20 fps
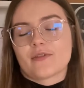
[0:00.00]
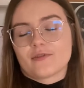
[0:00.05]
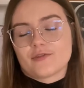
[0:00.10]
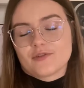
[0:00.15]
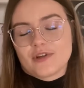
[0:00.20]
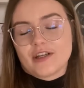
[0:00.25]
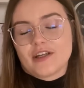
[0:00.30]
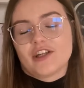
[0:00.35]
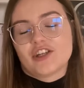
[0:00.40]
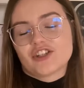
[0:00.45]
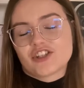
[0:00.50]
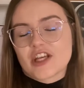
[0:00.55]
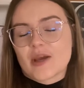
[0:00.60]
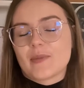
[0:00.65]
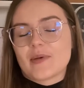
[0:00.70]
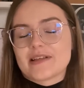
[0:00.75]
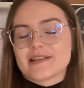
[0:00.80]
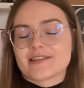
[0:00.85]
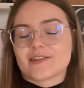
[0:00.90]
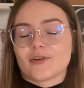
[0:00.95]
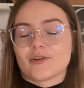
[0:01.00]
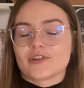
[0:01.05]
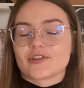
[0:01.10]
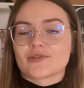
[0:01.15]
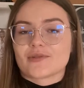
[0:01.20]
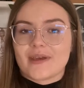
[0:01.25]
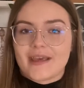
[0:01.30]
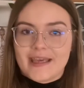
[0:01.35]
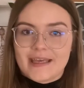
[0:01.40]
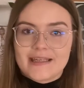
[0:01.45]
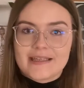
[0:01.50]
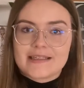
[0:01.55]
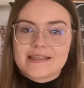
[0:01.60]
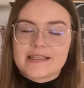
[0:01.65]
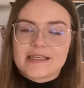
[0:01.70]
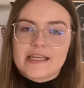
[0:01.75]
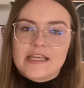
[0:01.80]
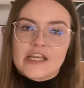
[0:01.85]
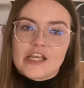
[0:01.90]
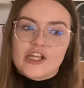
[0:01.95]
traineeship is going to end
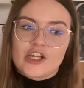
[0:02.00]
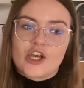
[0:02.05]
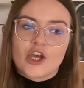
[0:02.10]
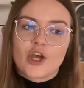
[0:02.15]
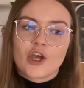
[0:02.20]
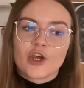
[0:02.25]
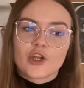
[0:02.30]
in